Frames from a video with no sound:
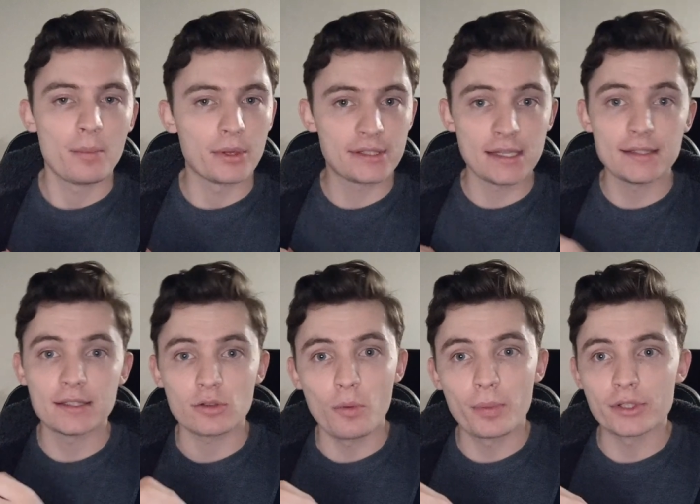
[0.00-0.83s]
But since
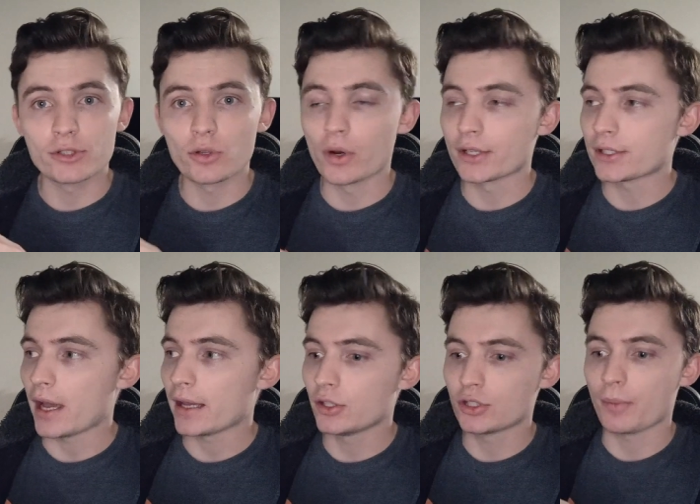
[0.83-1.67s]
it's open source,
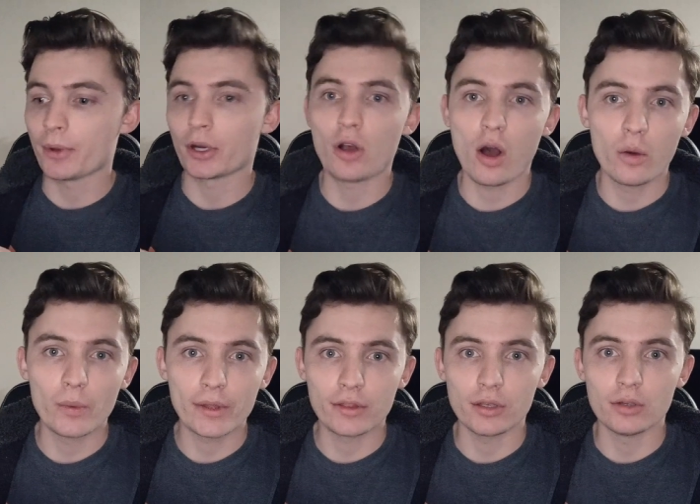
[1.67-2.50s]
I could jump on a call
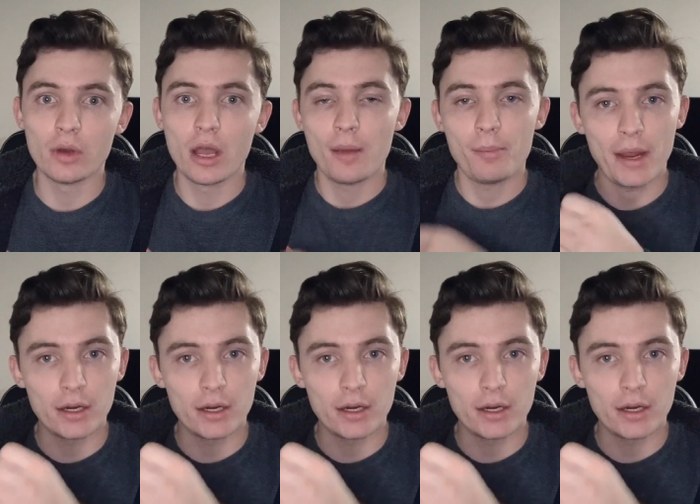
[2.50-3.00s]
with you,